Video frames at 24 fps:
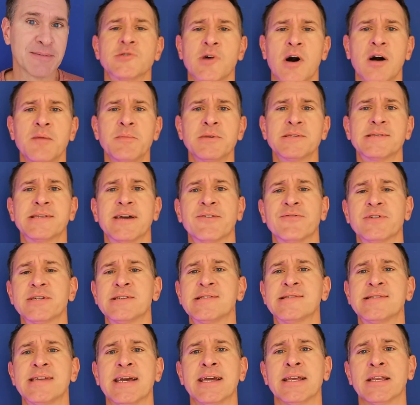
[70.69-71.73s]
almost every
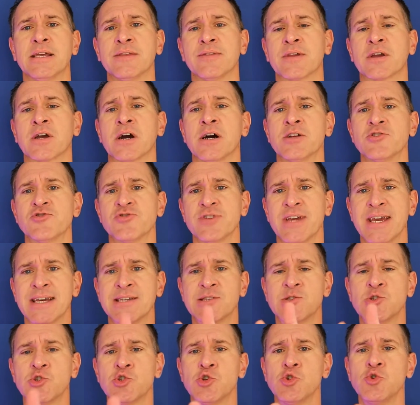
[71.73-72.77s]
state in the country
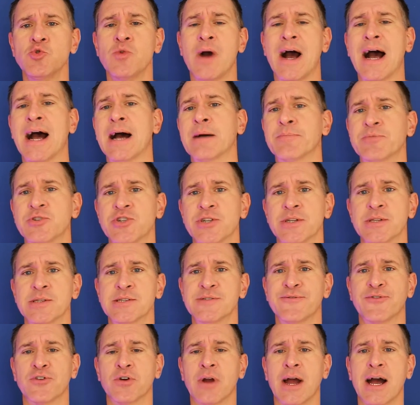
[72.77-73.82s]
has two options
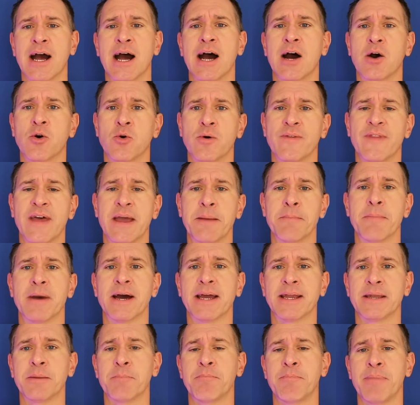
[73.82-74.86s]
for how they
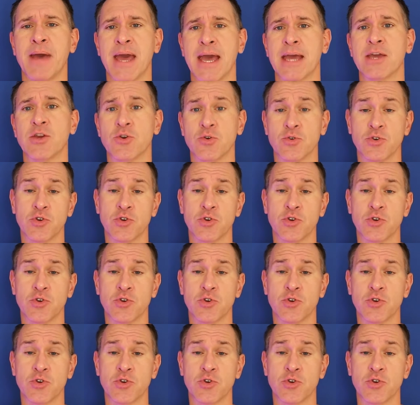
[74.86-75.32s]
might pay you.